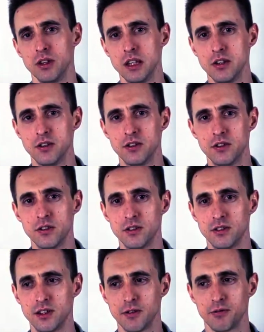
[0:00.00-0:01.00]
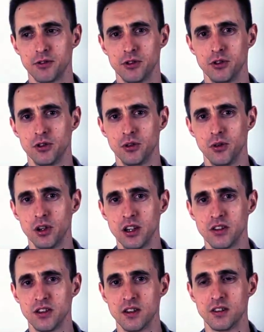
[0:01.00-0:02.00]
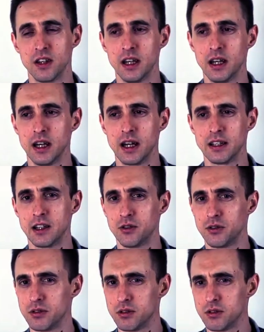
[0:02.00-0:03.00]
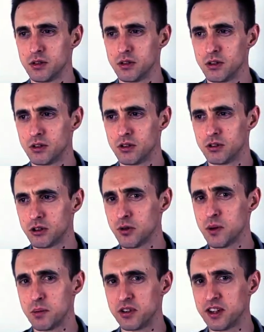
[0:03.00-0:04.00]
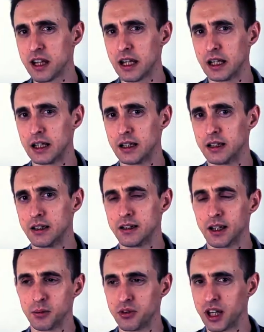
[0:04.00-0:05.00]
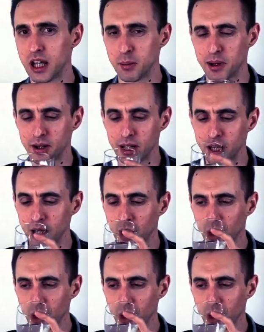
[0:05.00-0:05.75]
these different audiences, and there's two in particular that I'm thinking about here.